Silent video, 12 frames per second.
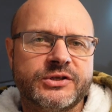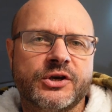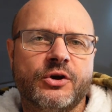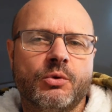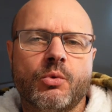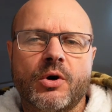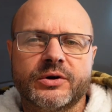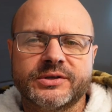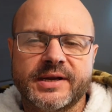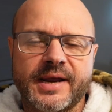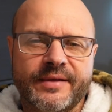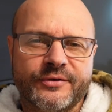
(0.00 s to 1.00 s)
are going to work
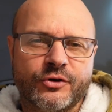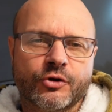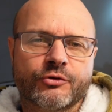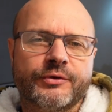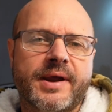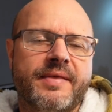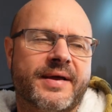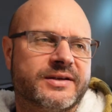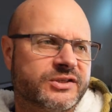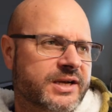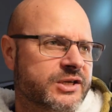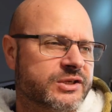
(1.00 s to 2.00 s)
together to create that
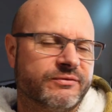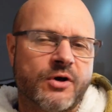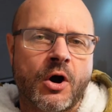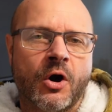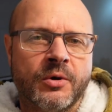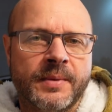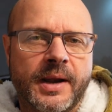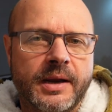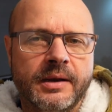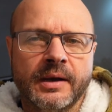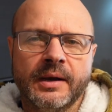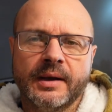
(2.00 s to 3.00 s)
sense of harmony